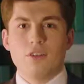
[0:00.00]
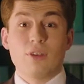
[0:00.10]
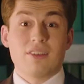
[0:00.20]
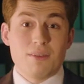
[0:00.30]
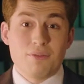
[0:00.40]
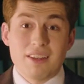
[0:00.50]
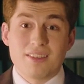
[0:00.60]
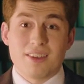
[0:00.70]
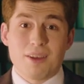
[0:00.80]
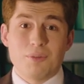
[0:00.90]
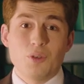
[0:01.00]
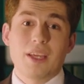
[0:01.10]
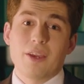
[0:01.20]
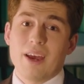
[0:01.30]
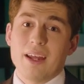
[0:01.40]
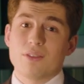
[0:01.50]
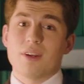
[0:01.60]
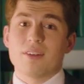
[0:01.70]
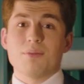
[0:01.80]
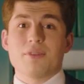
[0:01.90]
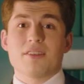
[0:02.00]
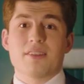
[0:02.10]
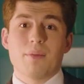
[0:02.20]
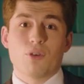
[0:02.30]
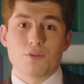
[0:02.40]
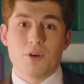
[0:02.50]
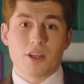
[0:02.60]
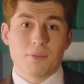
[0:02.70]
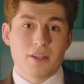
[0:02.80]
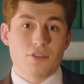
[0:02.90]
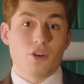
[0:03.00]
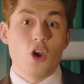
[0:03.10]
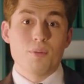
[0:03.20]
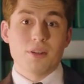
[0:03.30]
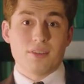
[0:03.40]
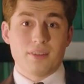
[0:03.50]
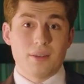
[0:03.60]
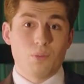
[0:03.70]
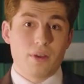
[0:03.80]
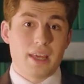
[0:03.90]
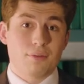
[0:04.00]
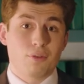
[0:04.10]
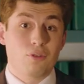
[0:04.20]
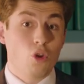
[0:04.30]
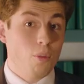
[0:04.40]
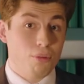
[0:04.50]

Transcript: So as an investor, you can get your hands on items in the Sandbox marketplace on OpenSea, where they have a floor